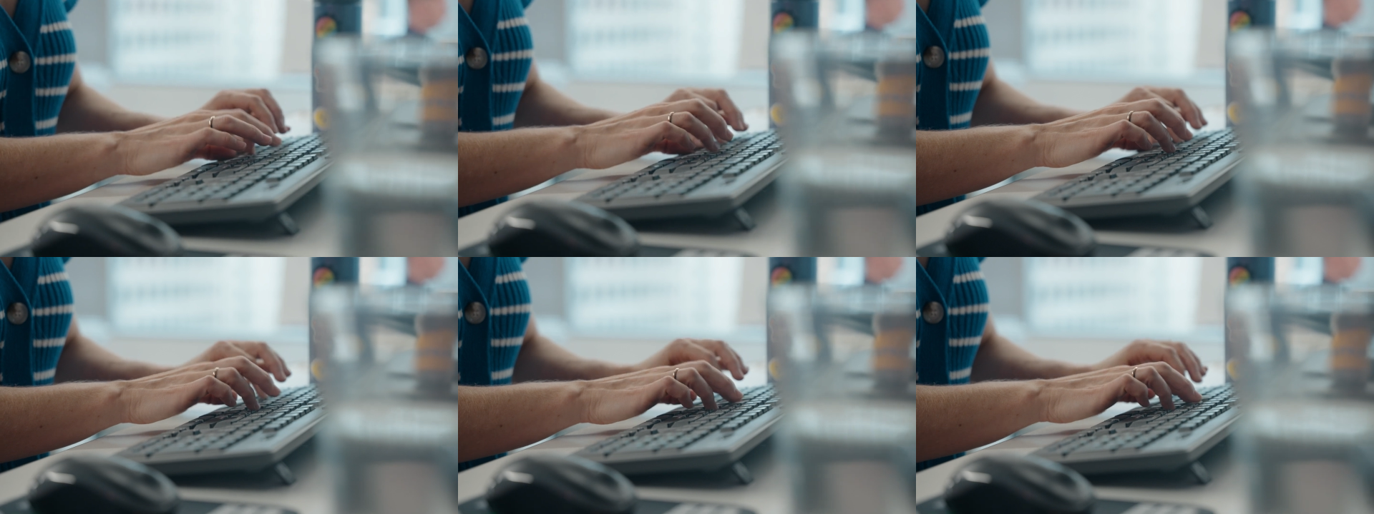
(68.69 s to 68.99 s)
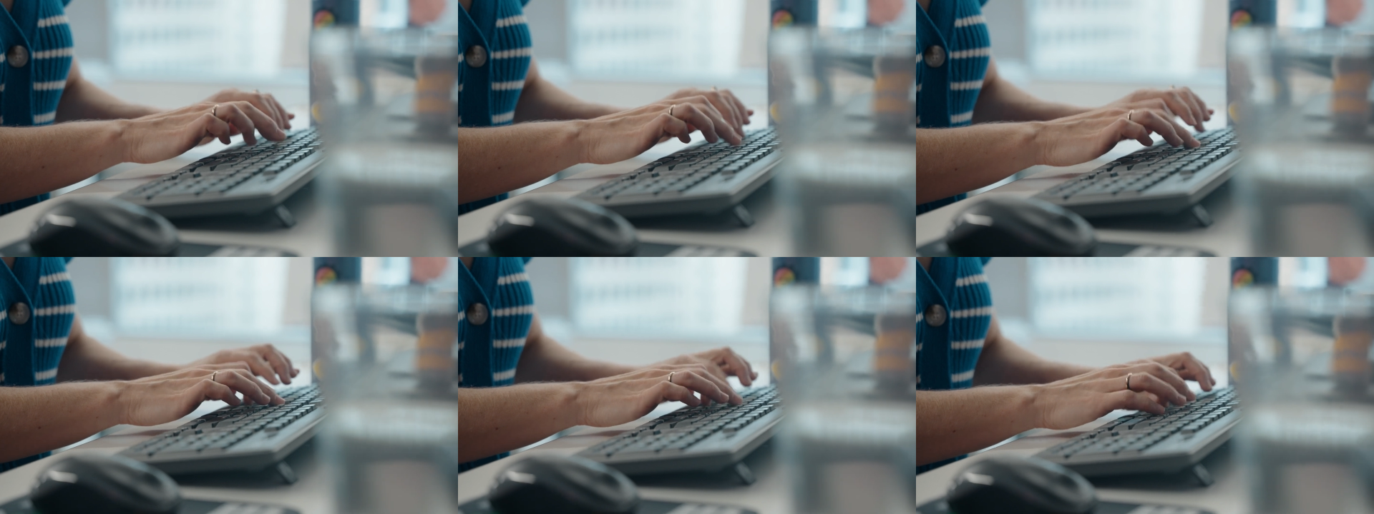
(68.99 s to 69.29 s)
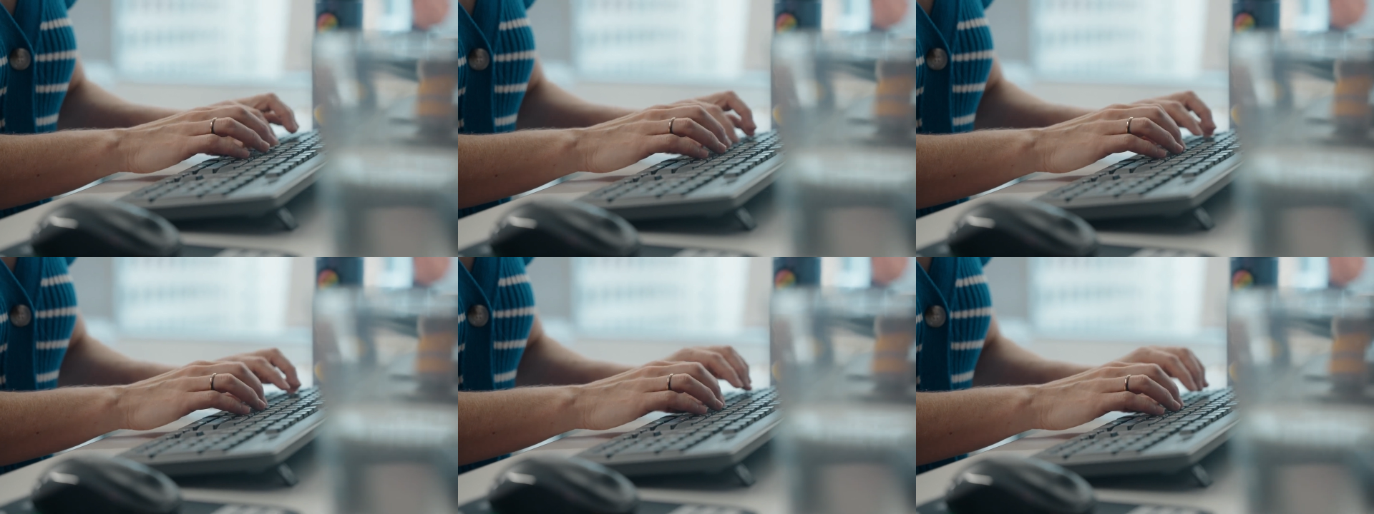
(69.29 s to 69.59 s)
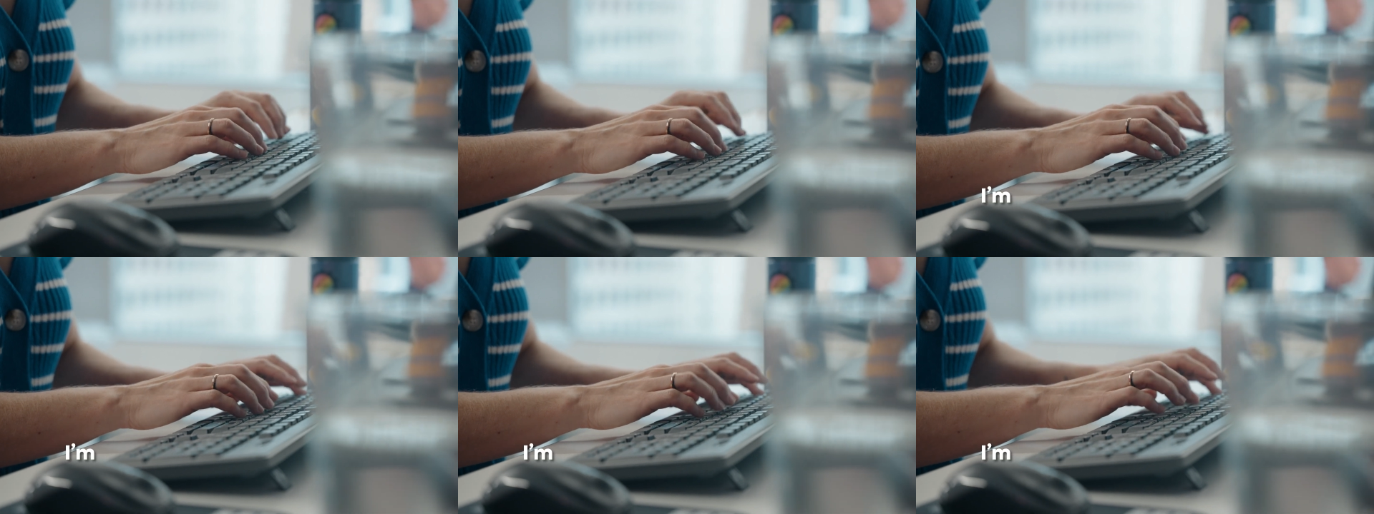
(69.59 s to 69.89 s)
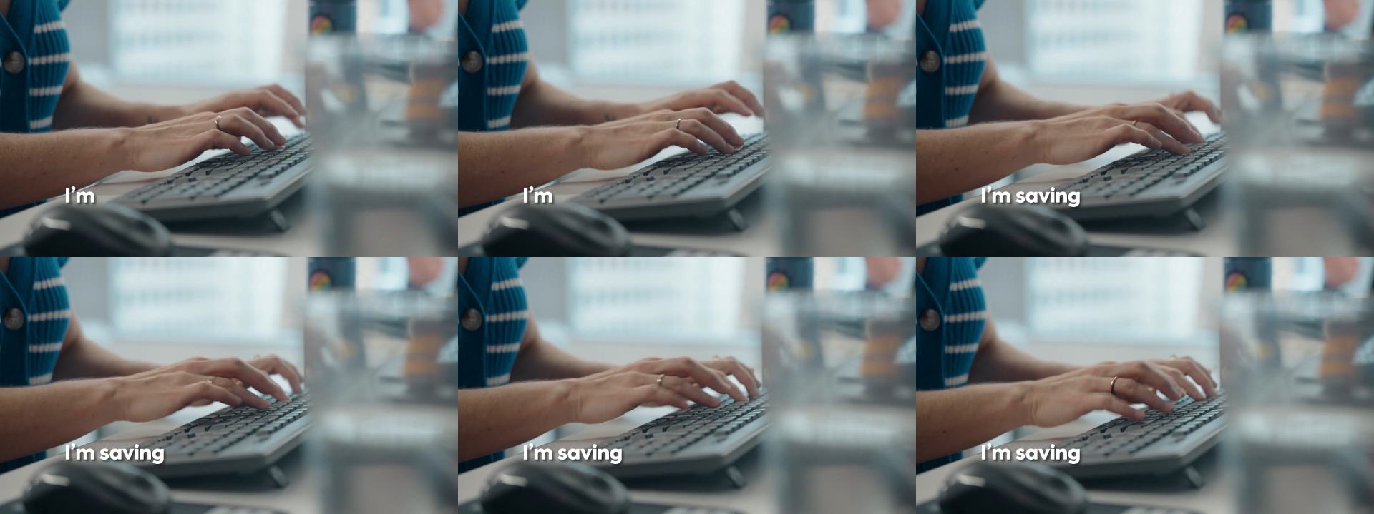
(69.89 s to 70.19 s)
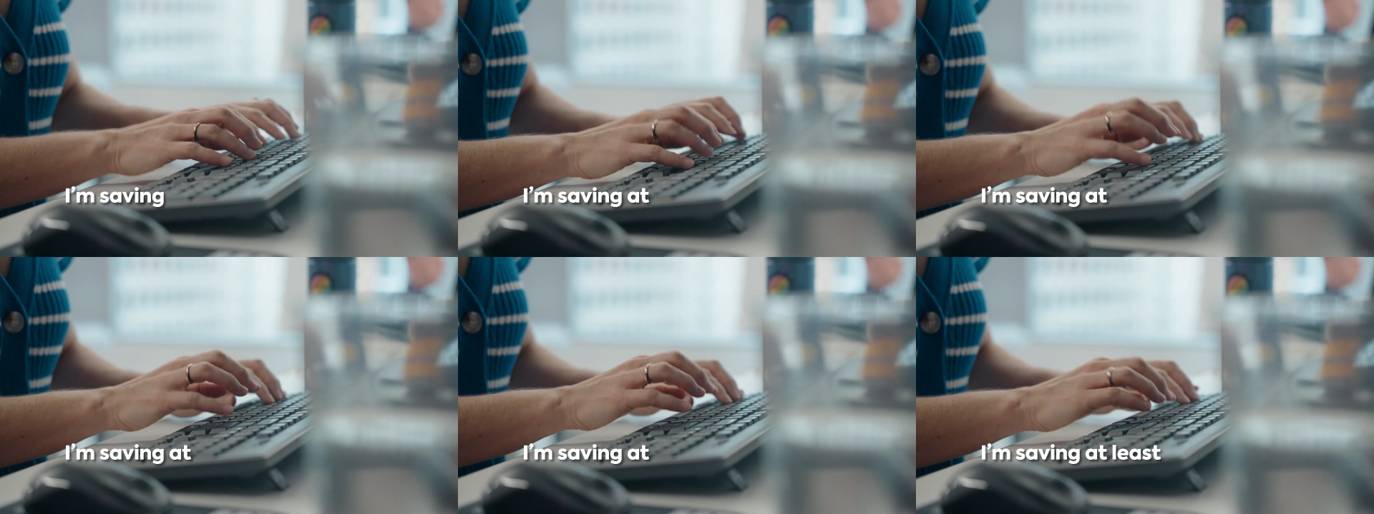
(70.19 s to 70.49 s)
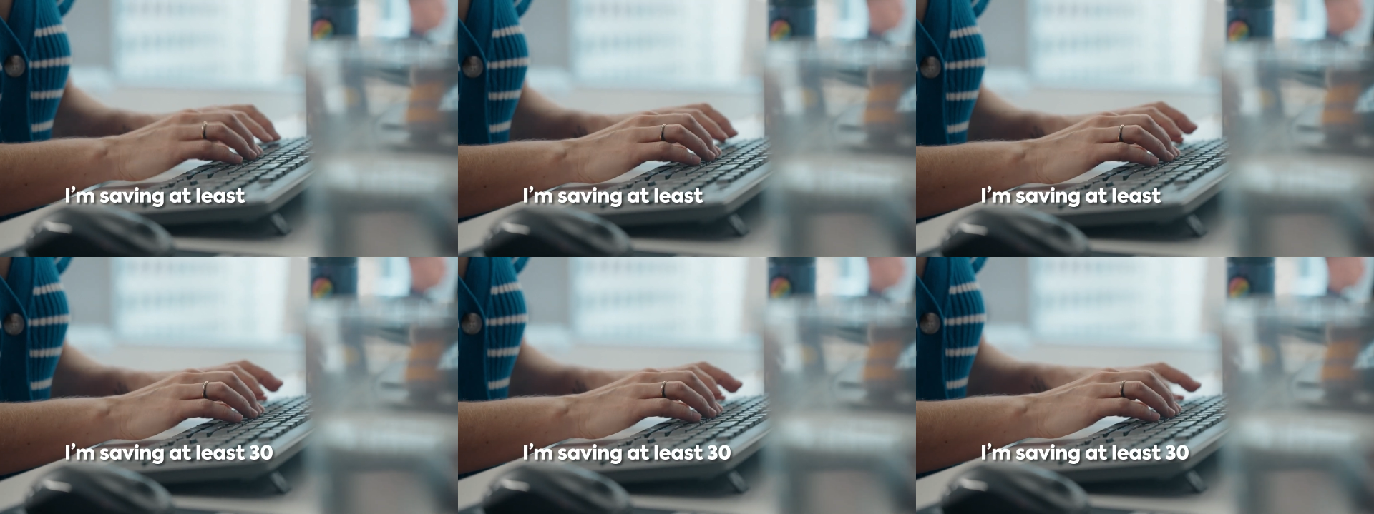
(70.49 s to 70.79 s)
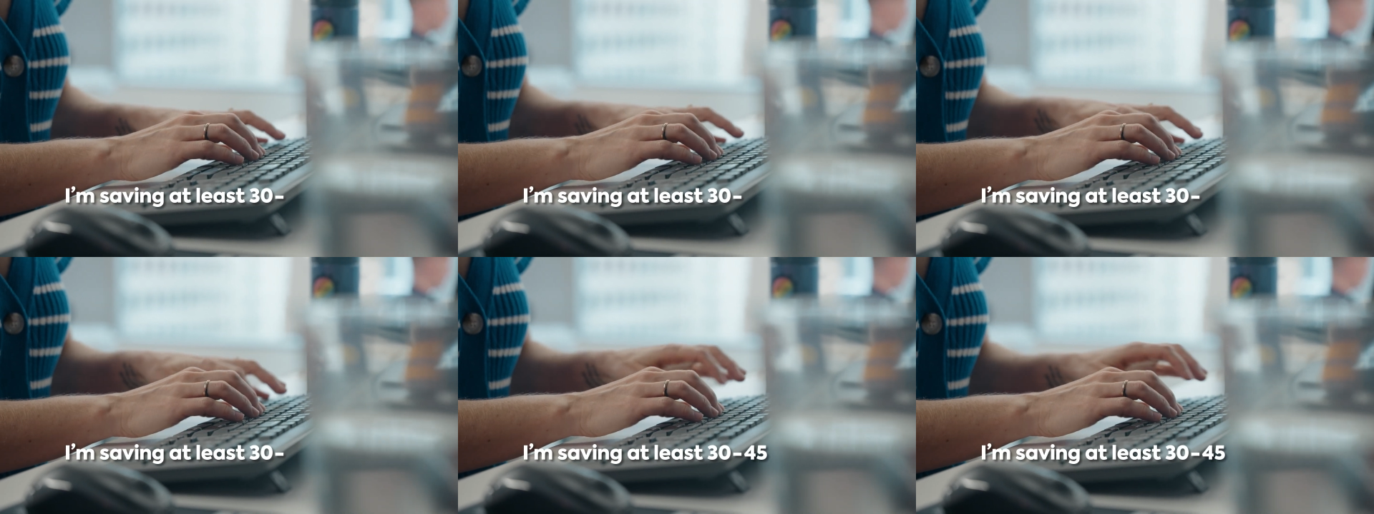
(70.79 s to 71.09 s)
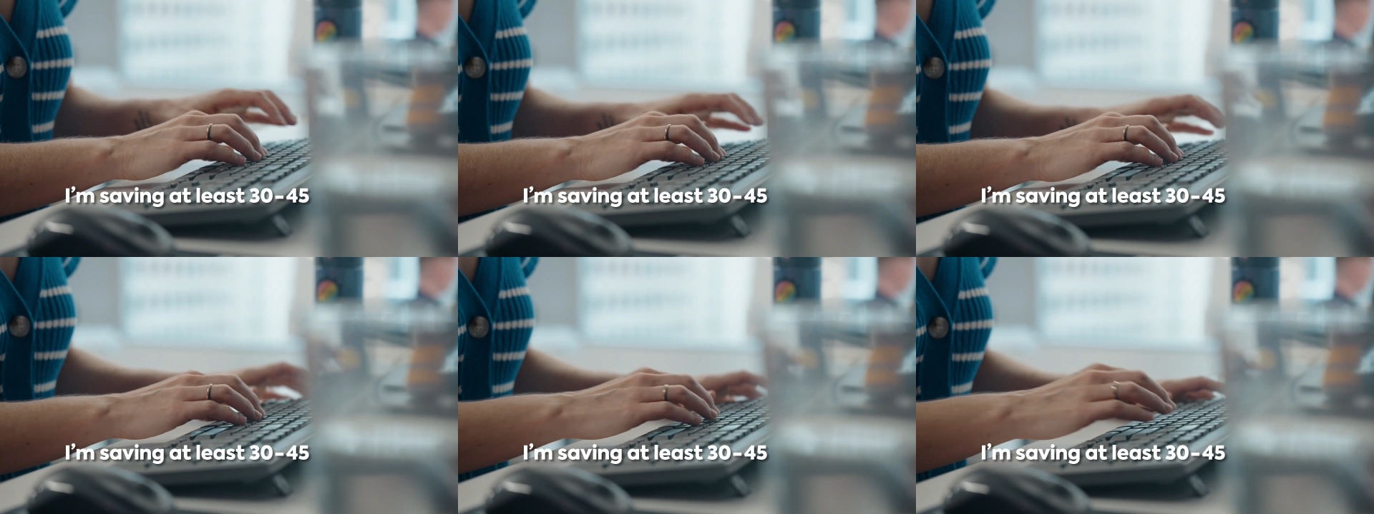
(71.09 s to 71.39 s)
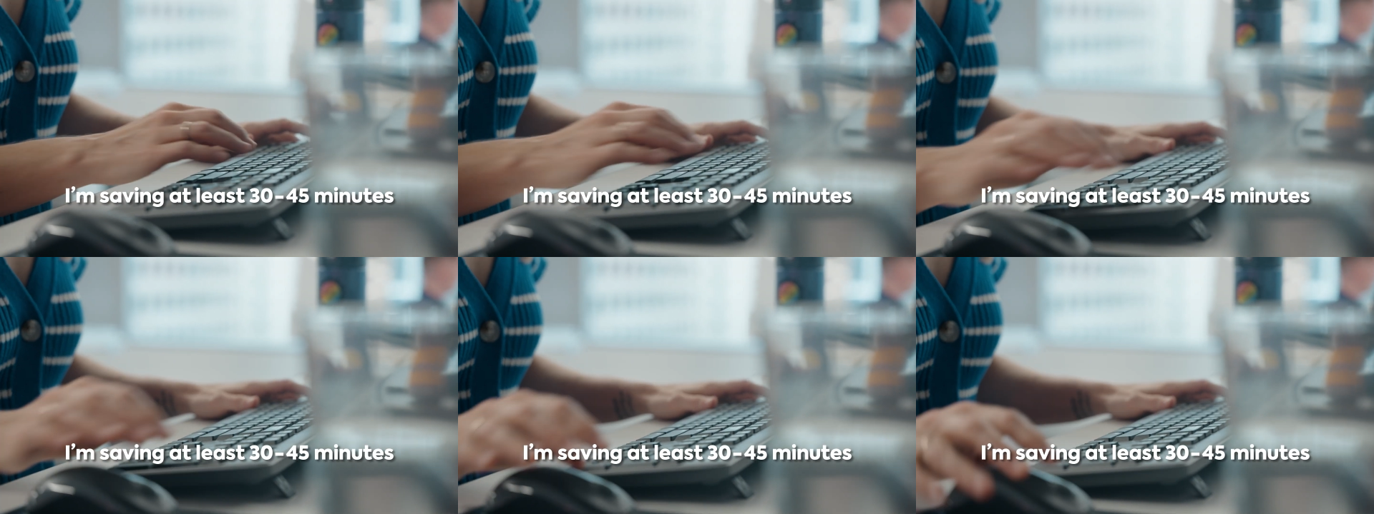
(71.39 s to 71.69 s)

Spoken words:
[unreadable: no face in view]